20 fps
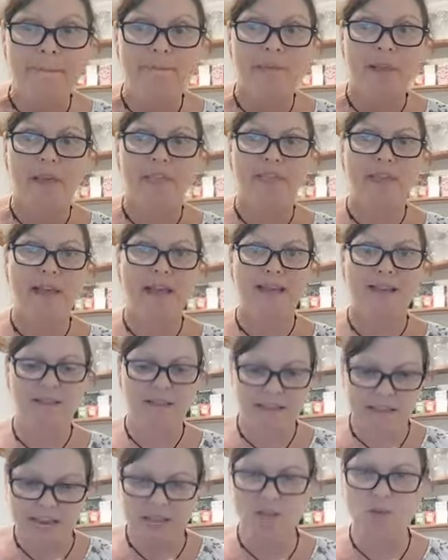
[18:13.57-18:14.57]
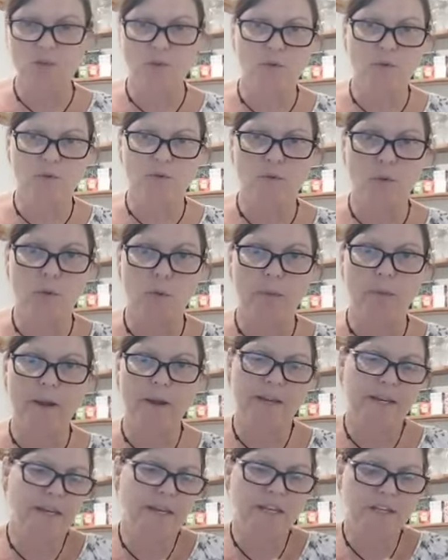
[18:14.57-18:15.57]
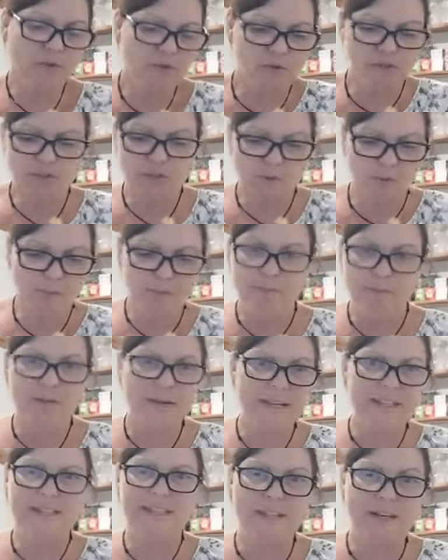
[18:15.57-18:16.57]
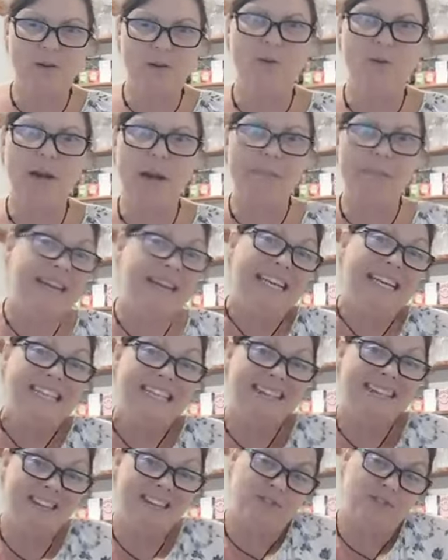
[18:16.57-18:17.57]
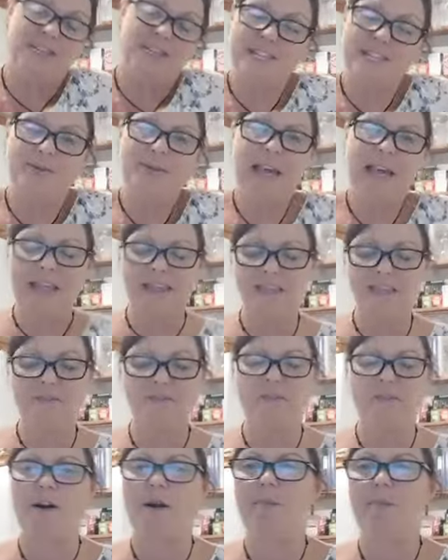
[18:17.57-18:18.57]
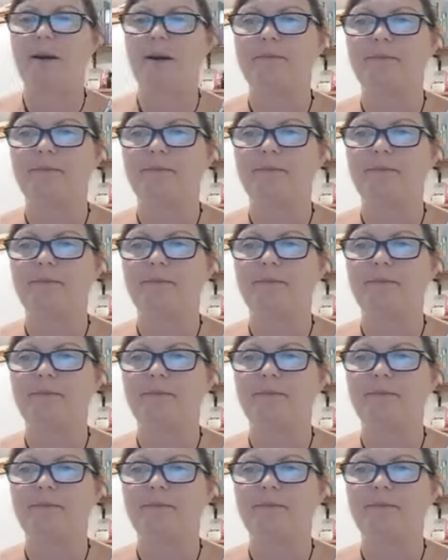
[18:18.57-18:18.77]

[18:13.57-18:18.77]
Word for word: than the actual full bean. As long as you're blitzing it all up and eating it, you're still getting the fibre.